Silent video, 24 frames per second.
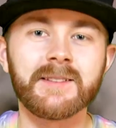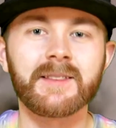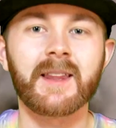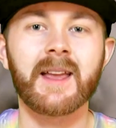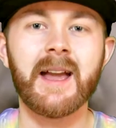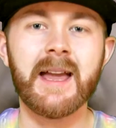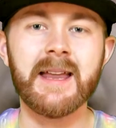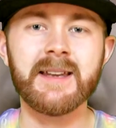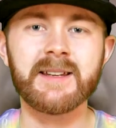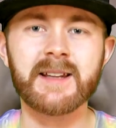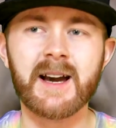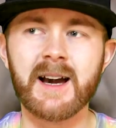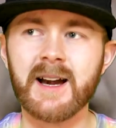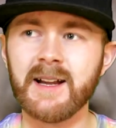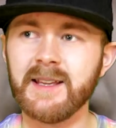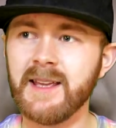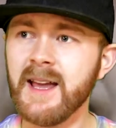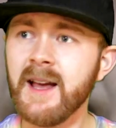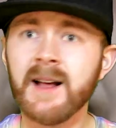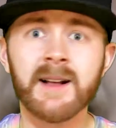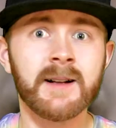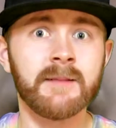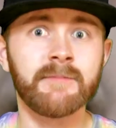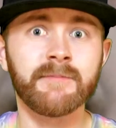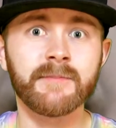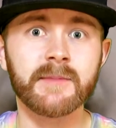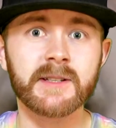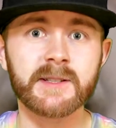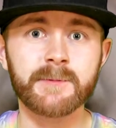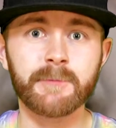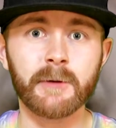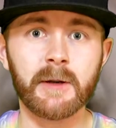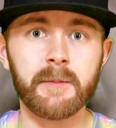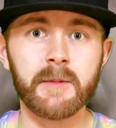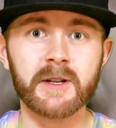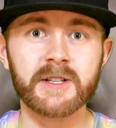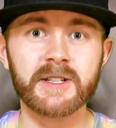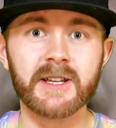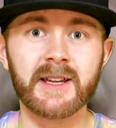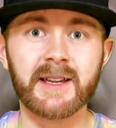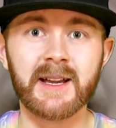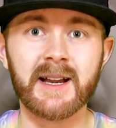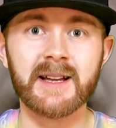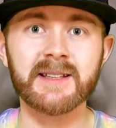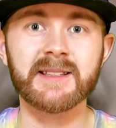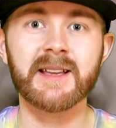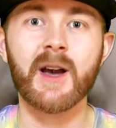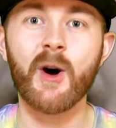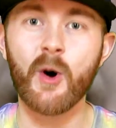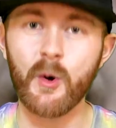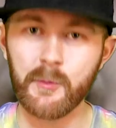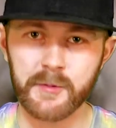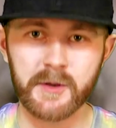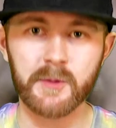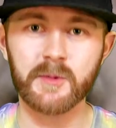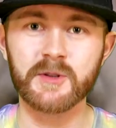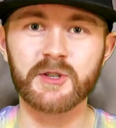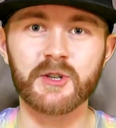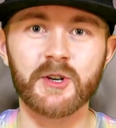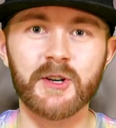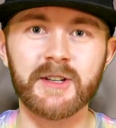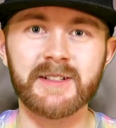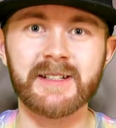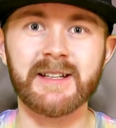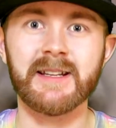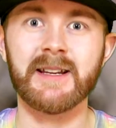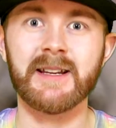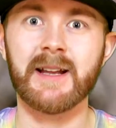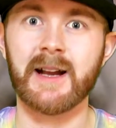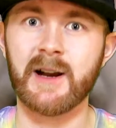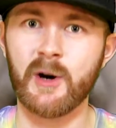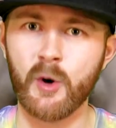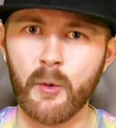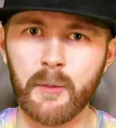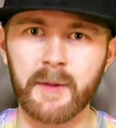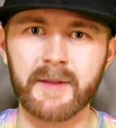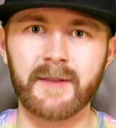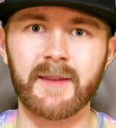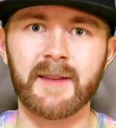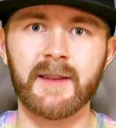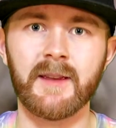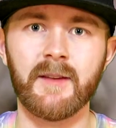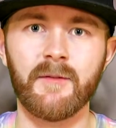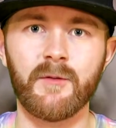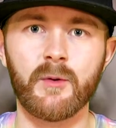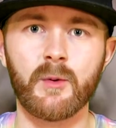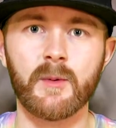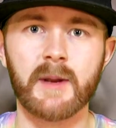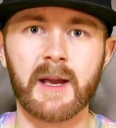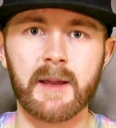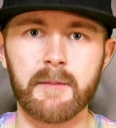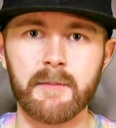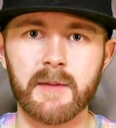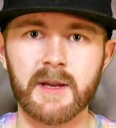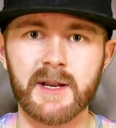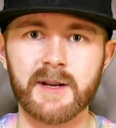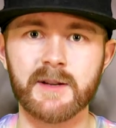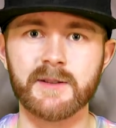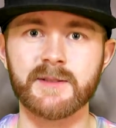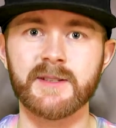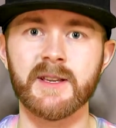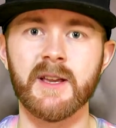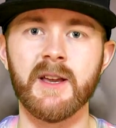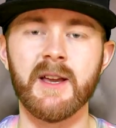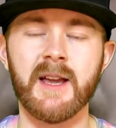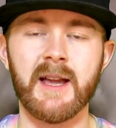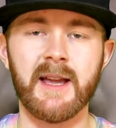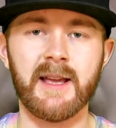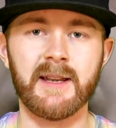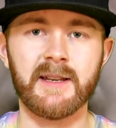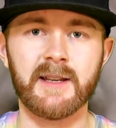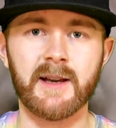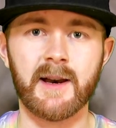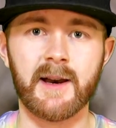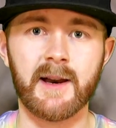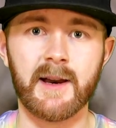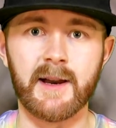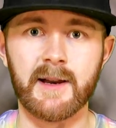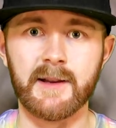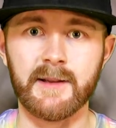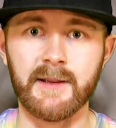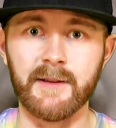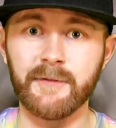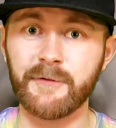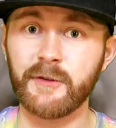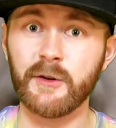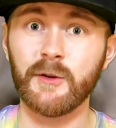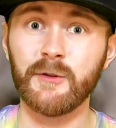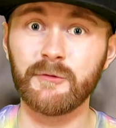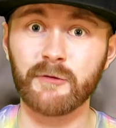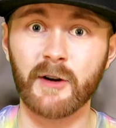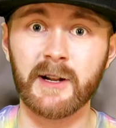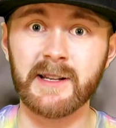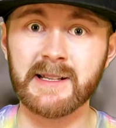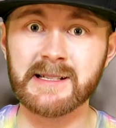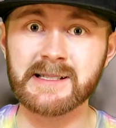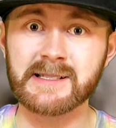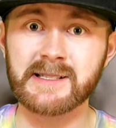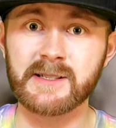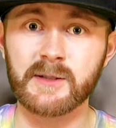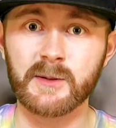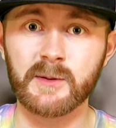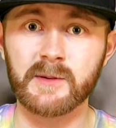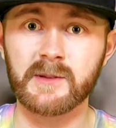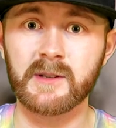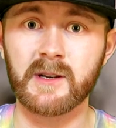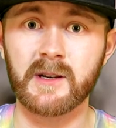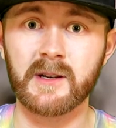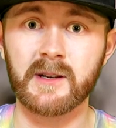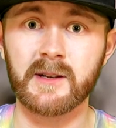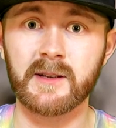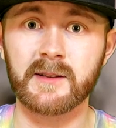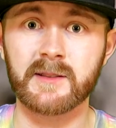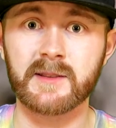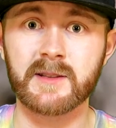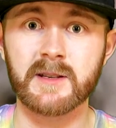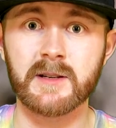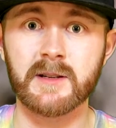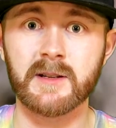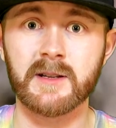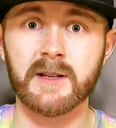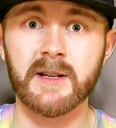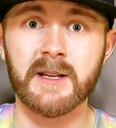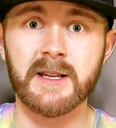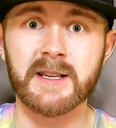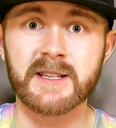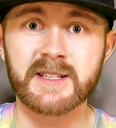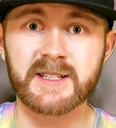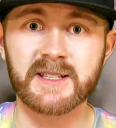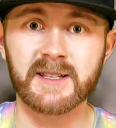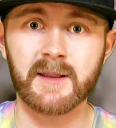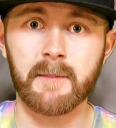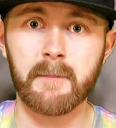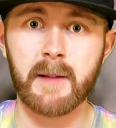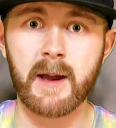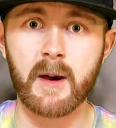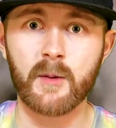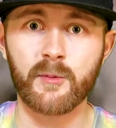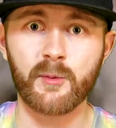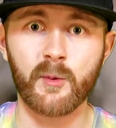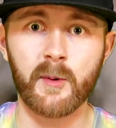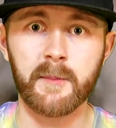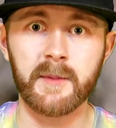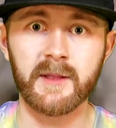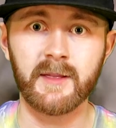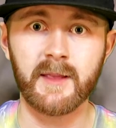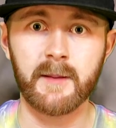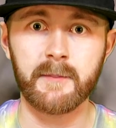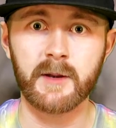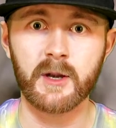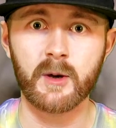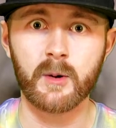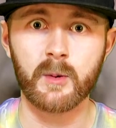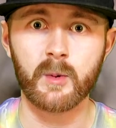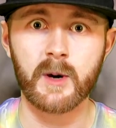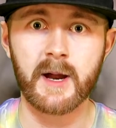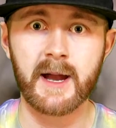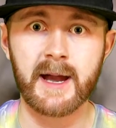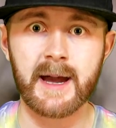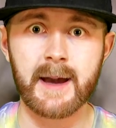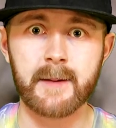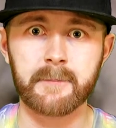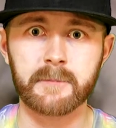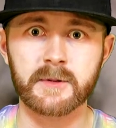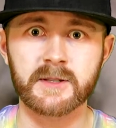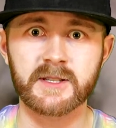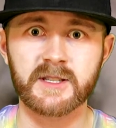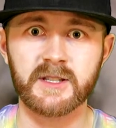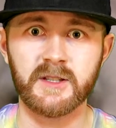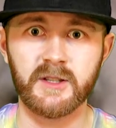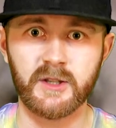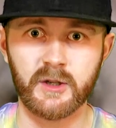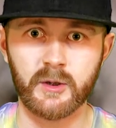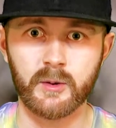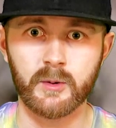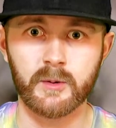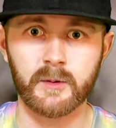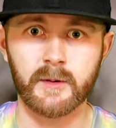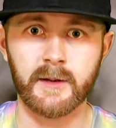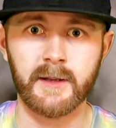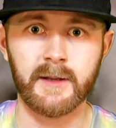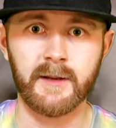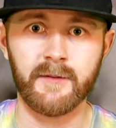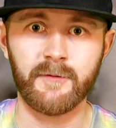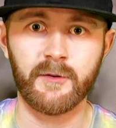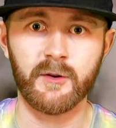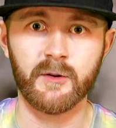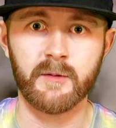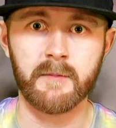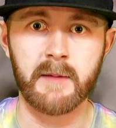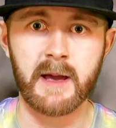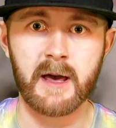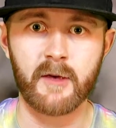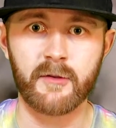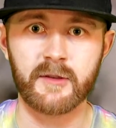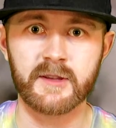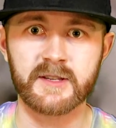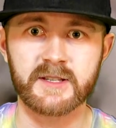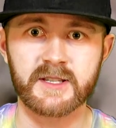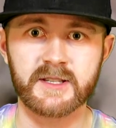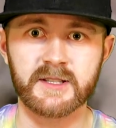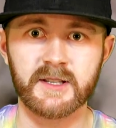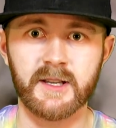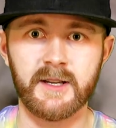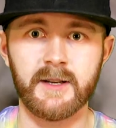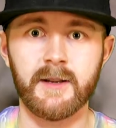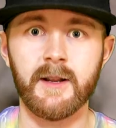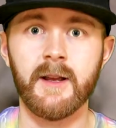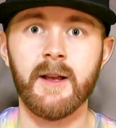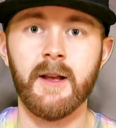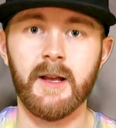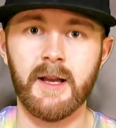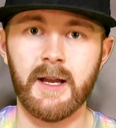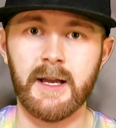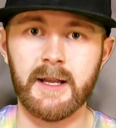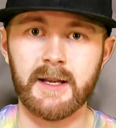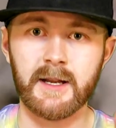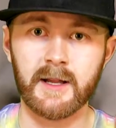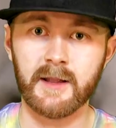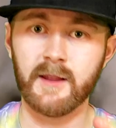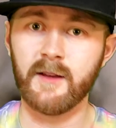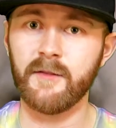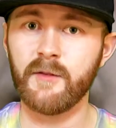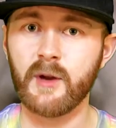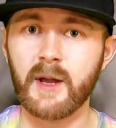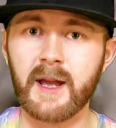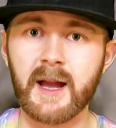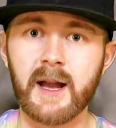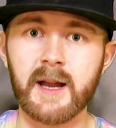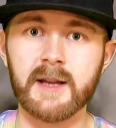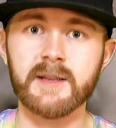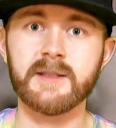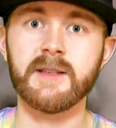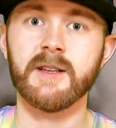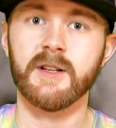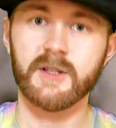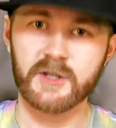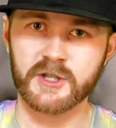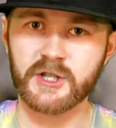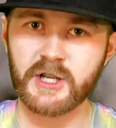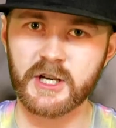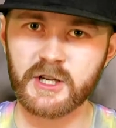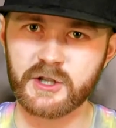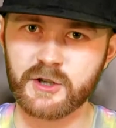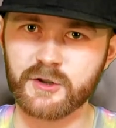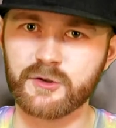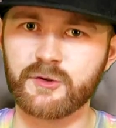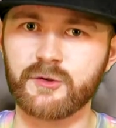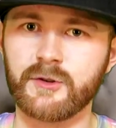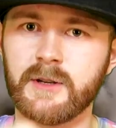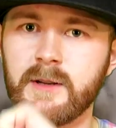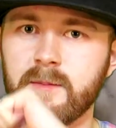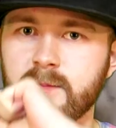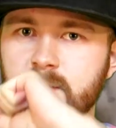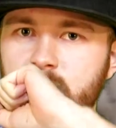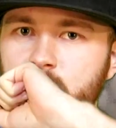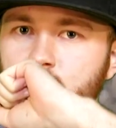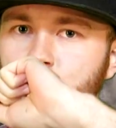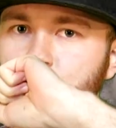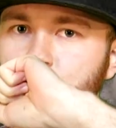And yeah, that's pretty much it, guys. I hope you enjoyed it. I hope it didn't give you nightmares. And if you run into the slit mouth woman, let me know what happened to you and if your mouth is slit. And I love you guys. Chase your dreams.